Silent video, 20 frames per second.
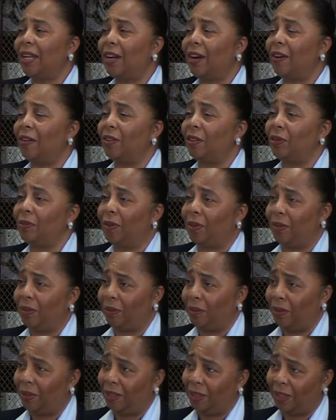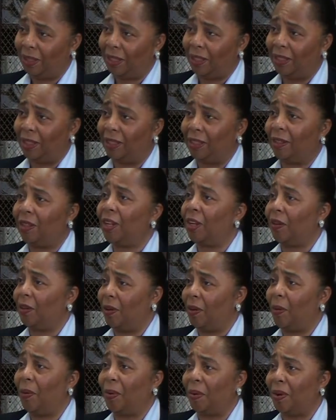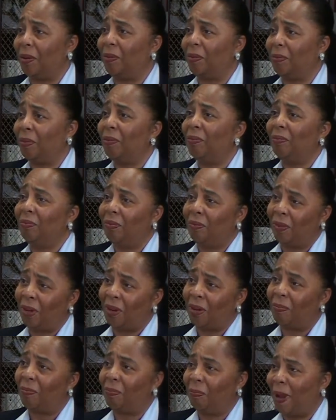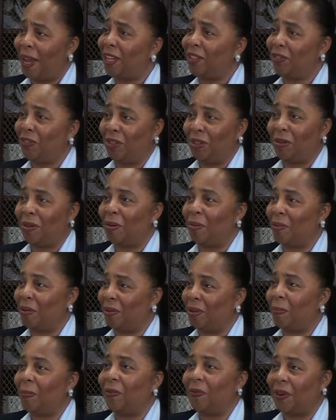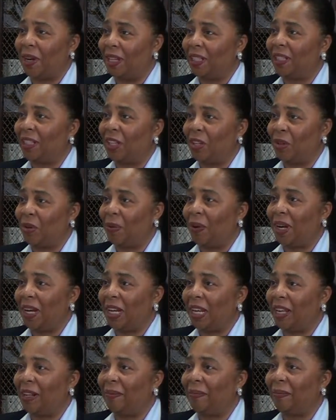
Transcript: our instructor is Terry Ward, Pastor Terry Ward, that provides that training.